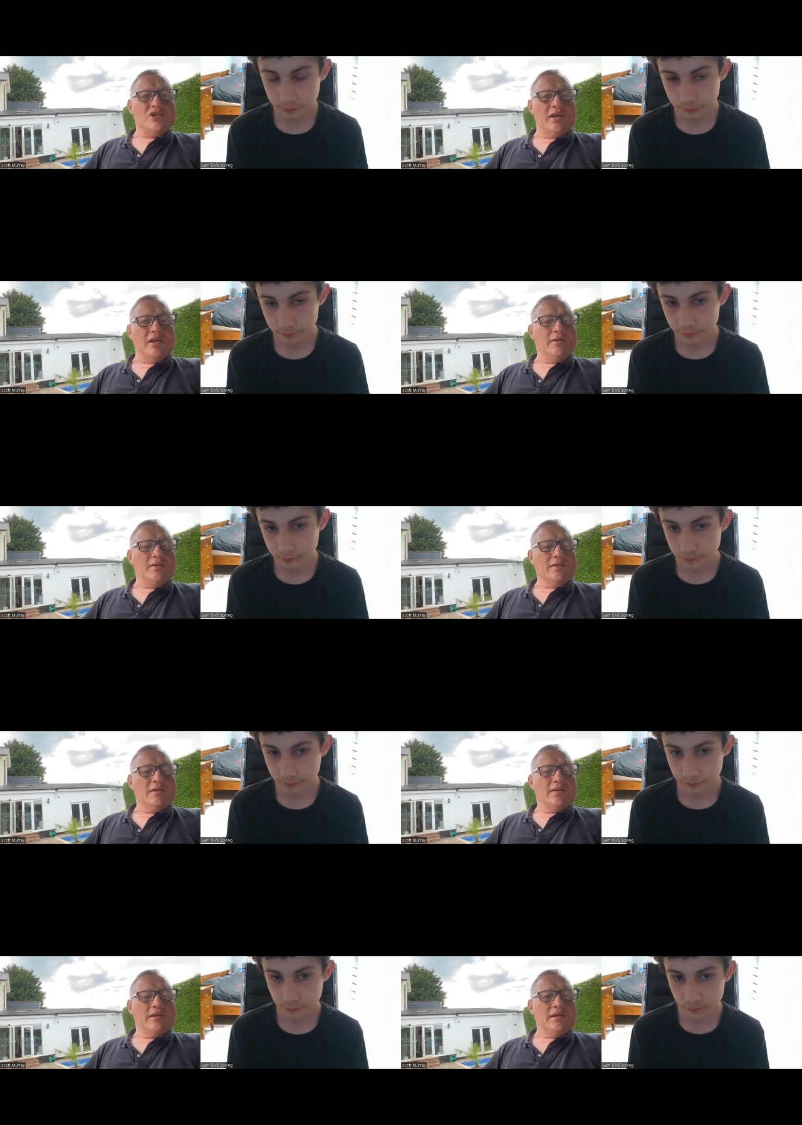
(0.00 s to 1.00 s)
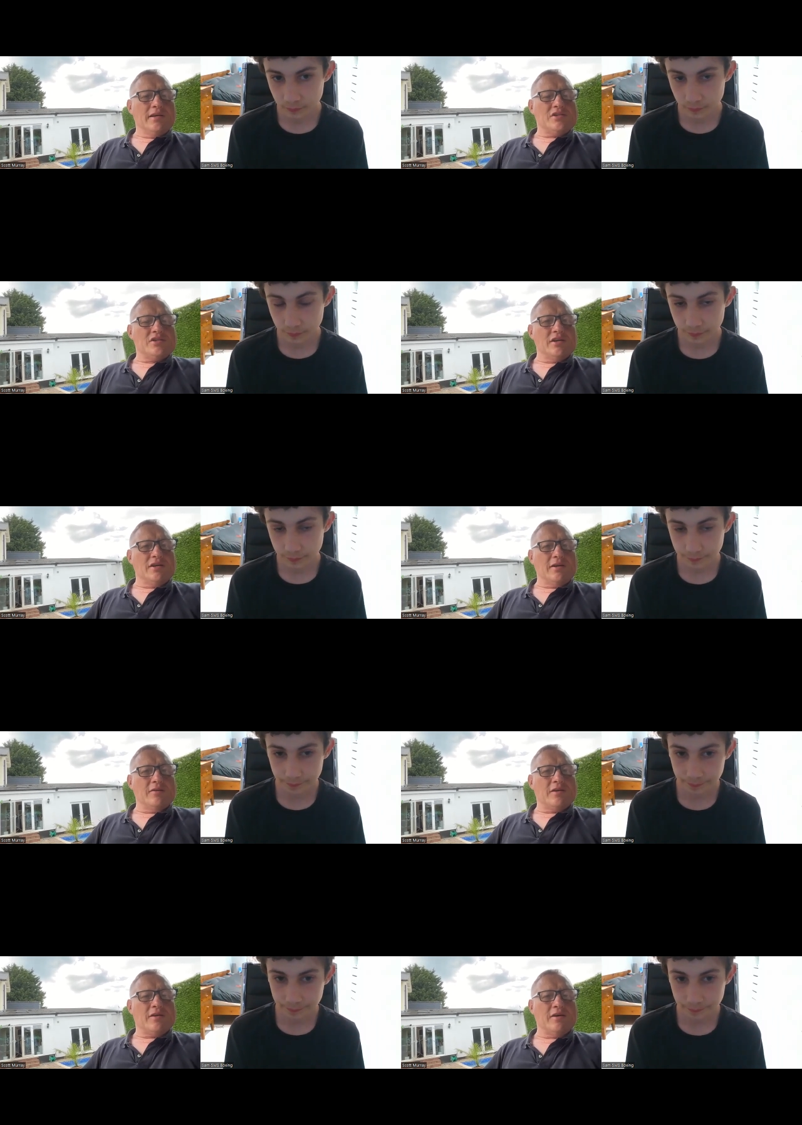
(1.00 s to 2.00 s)
Speaker 1: year. He's certainly
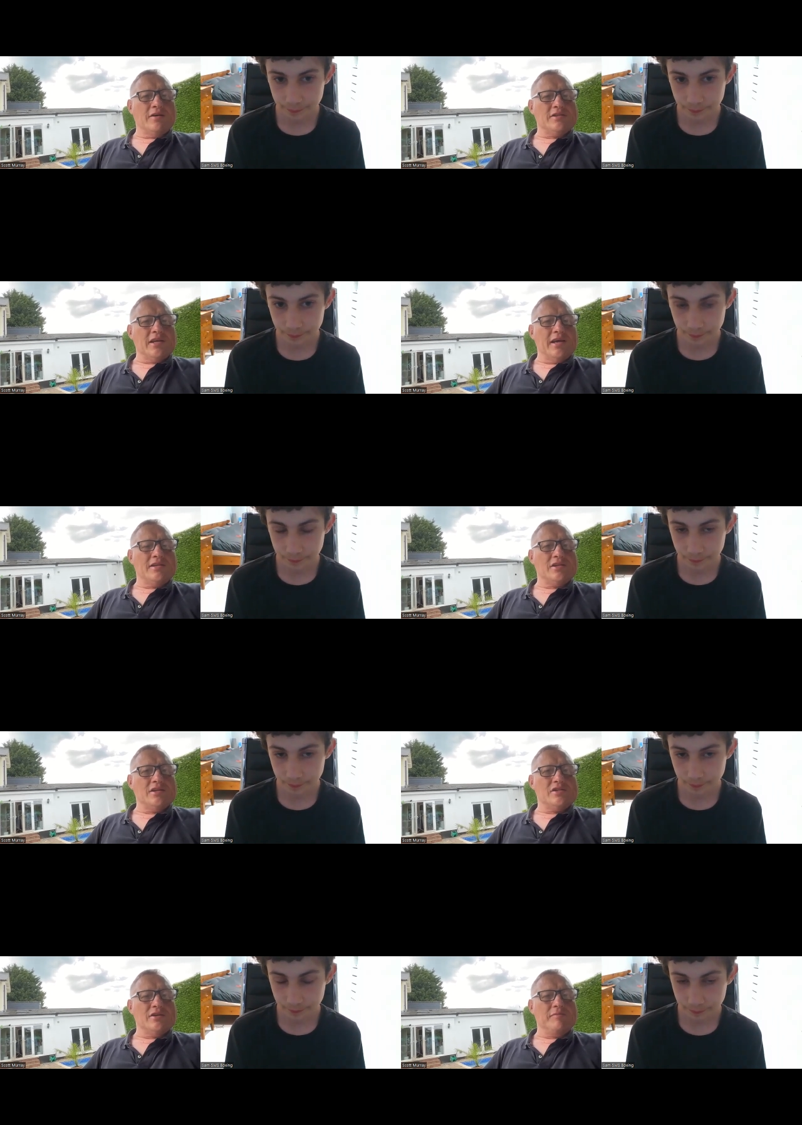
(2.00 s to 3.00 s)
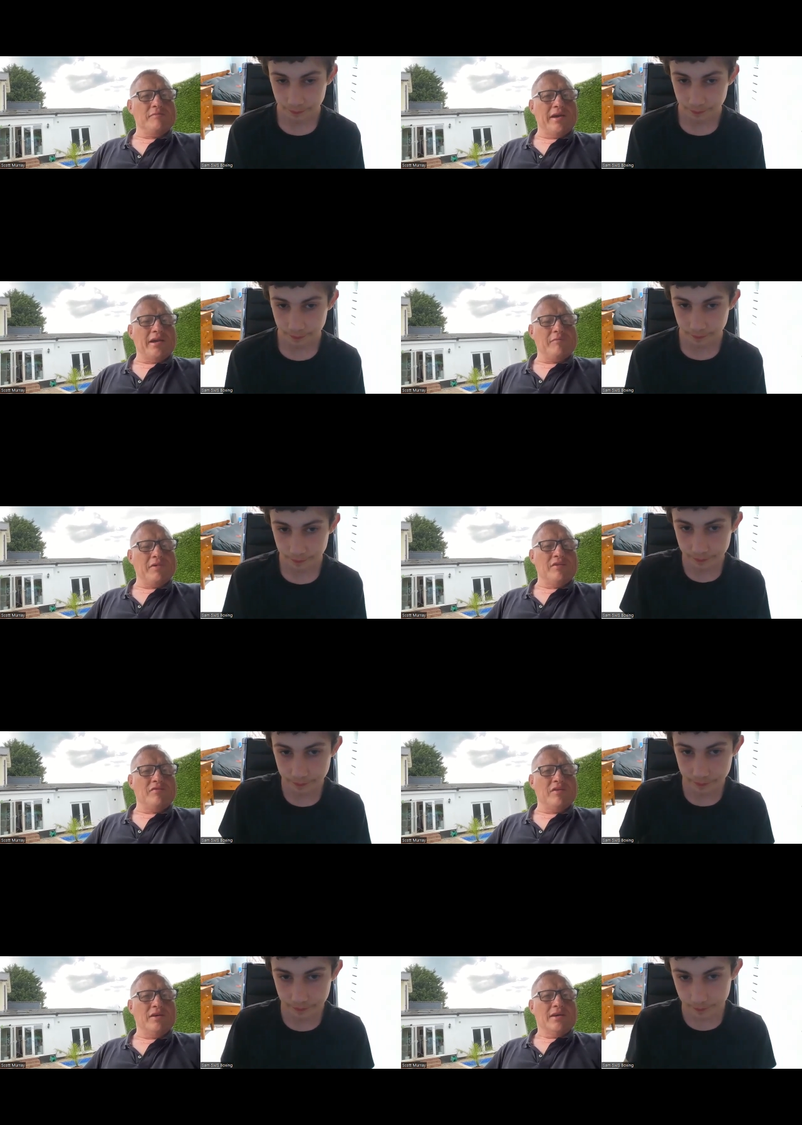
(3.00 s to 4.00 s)
on the cards there to, to make a bit
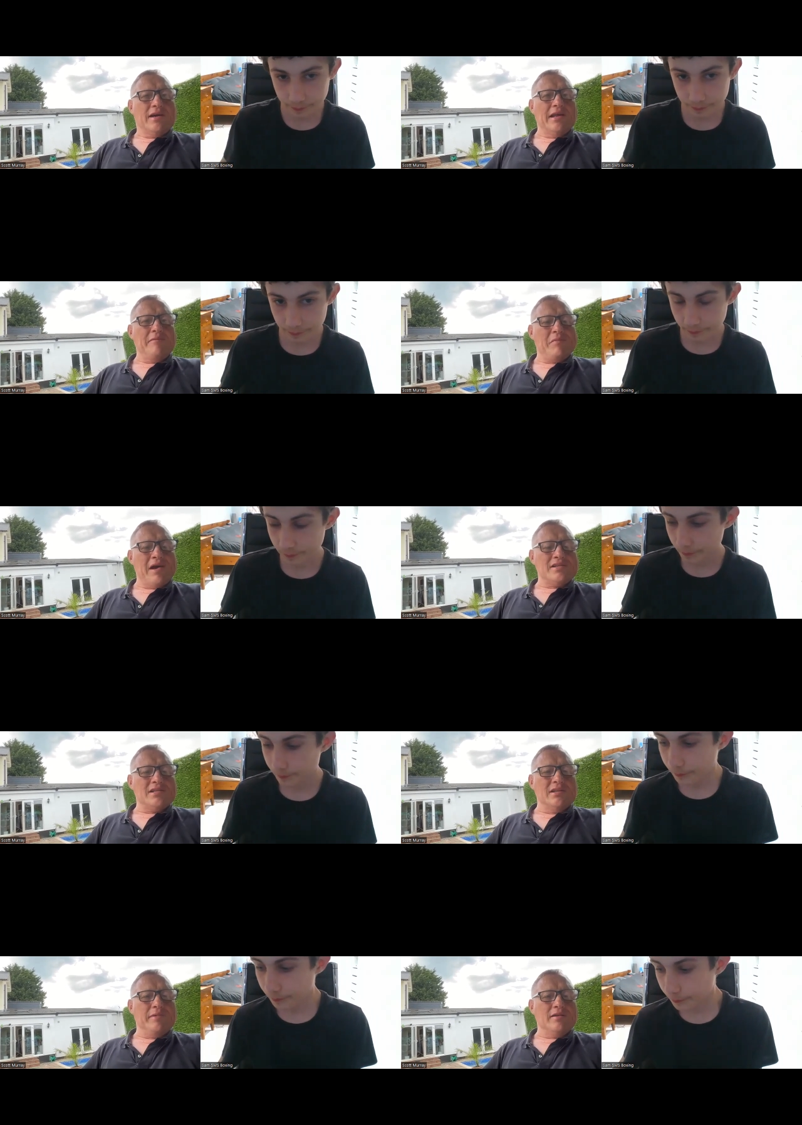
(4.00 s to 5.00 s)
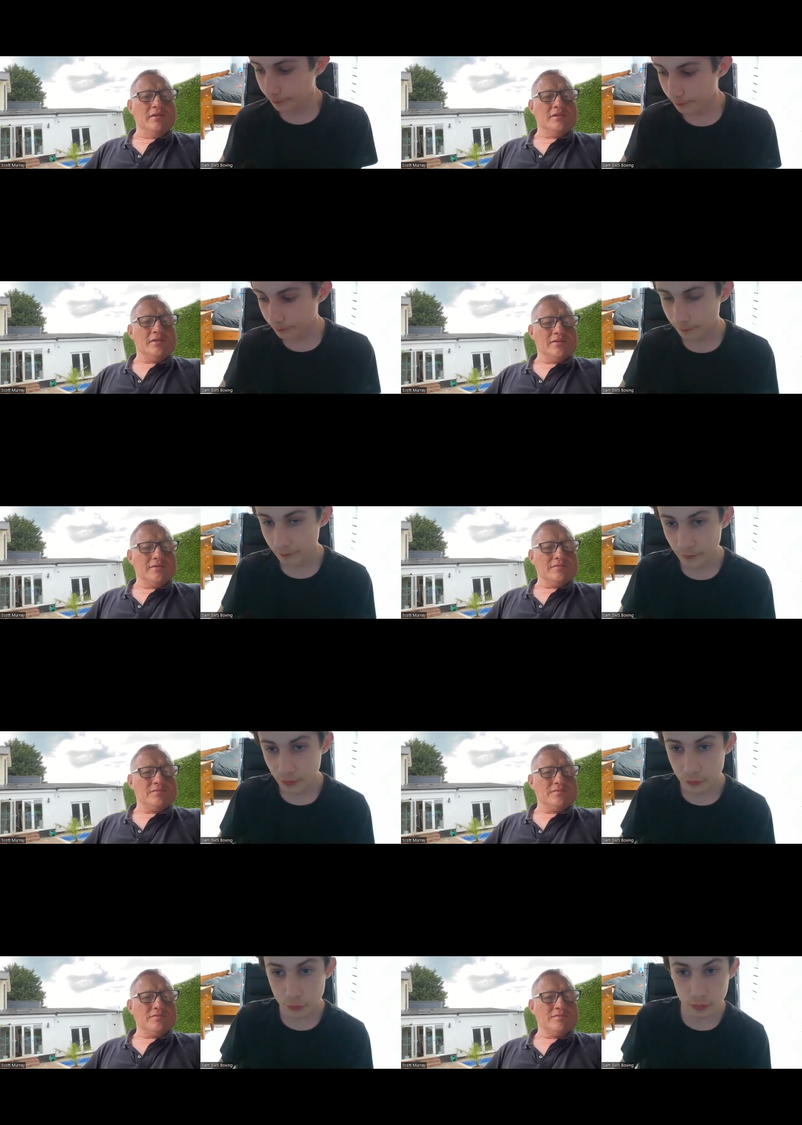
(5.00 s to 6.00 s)
of a, an impact in the Midlands.
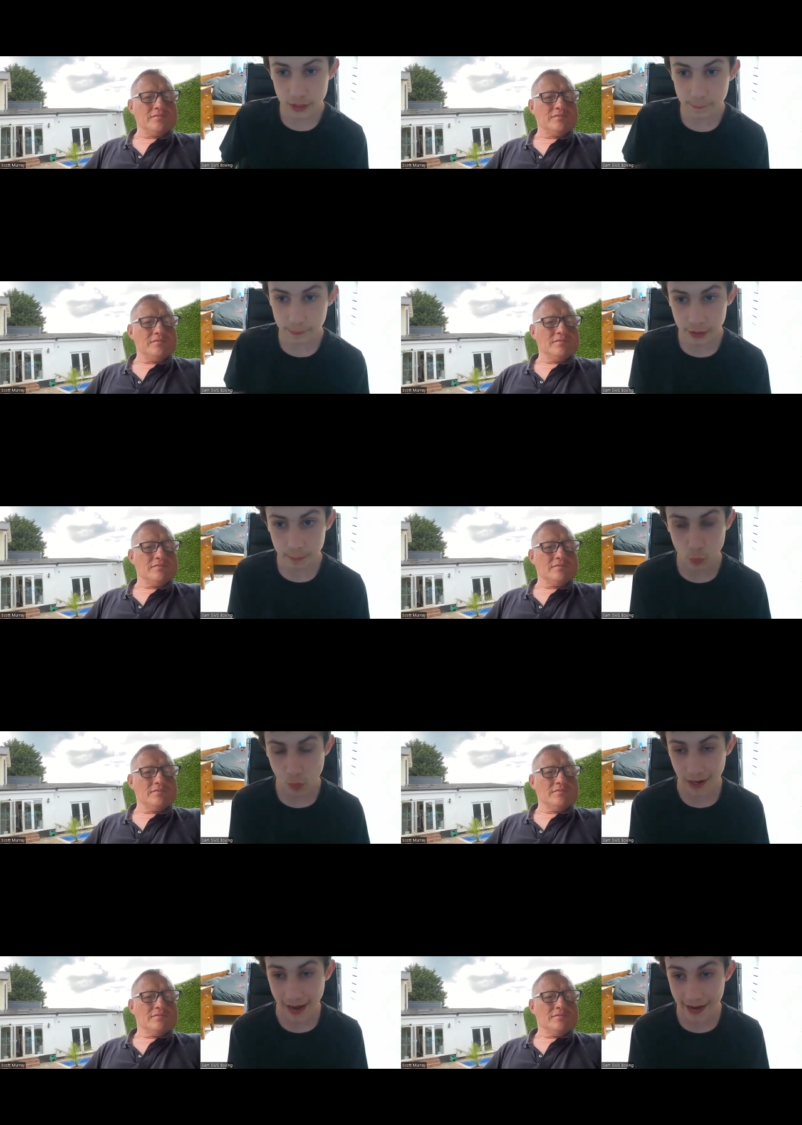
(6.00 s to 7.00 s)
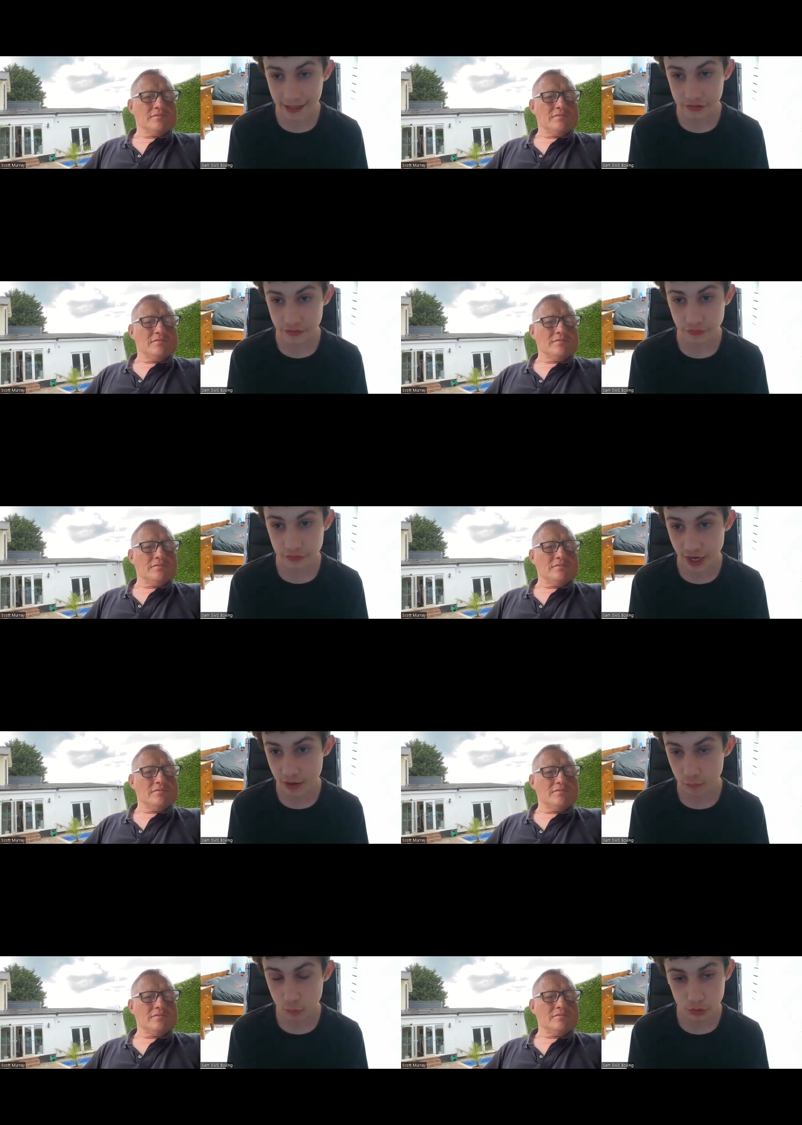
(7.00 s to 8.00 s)
Speaker 2: You're keeping him quite active. Is
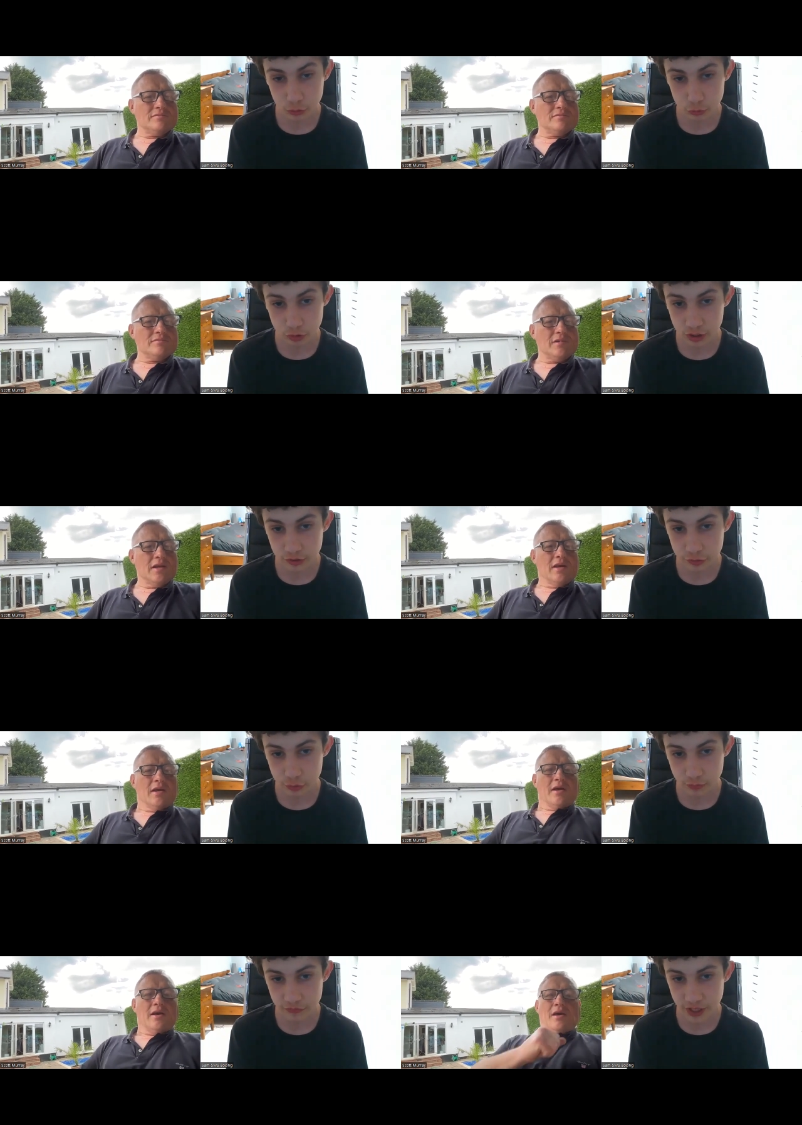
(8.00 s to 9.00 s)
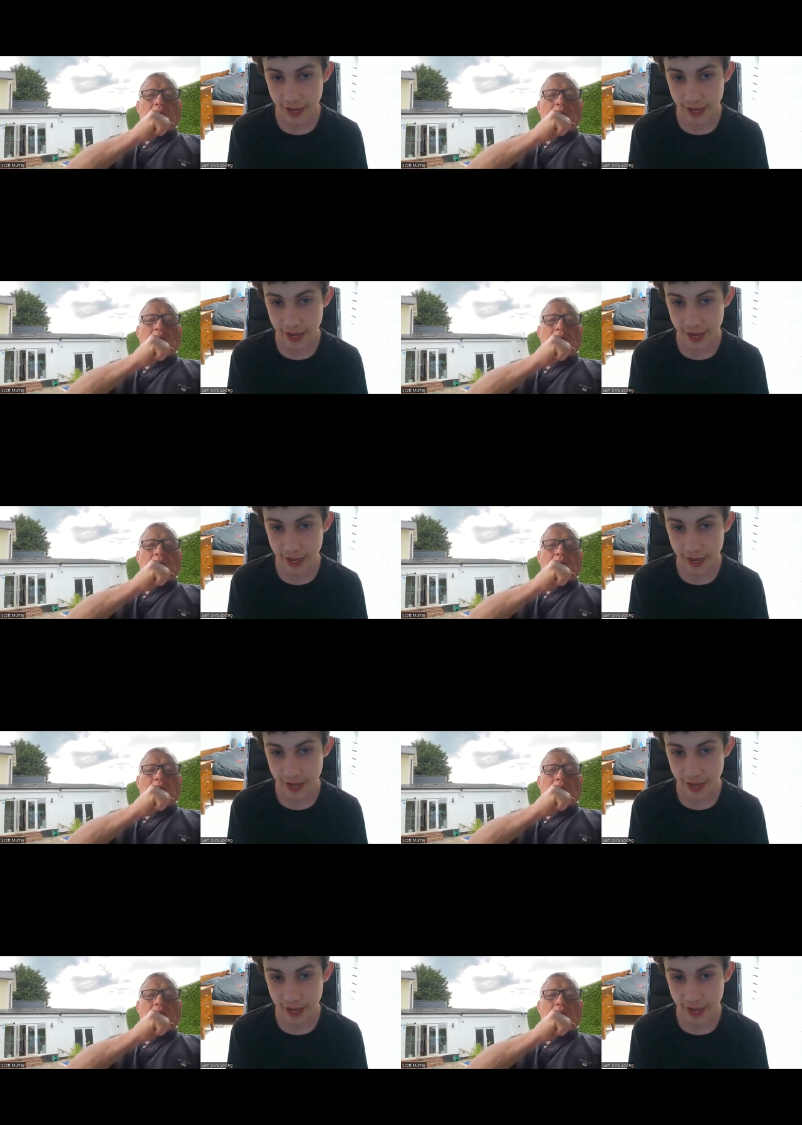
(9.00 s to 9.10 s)
that what you're trying to do with